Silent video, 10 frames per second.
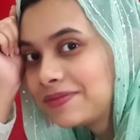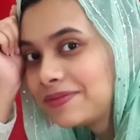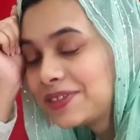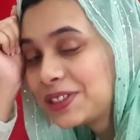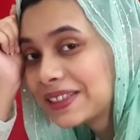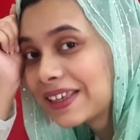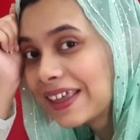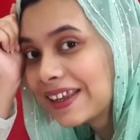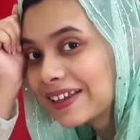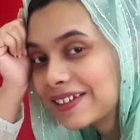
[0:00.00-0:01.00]
Just
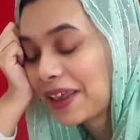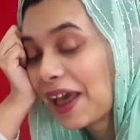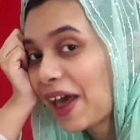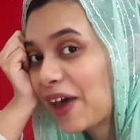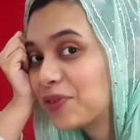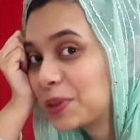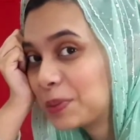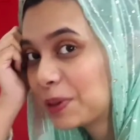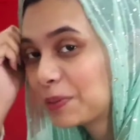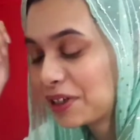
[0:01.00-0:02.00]
kidding, I have
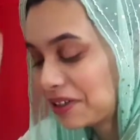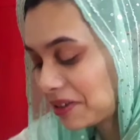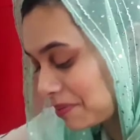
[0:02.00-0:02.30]
commitment.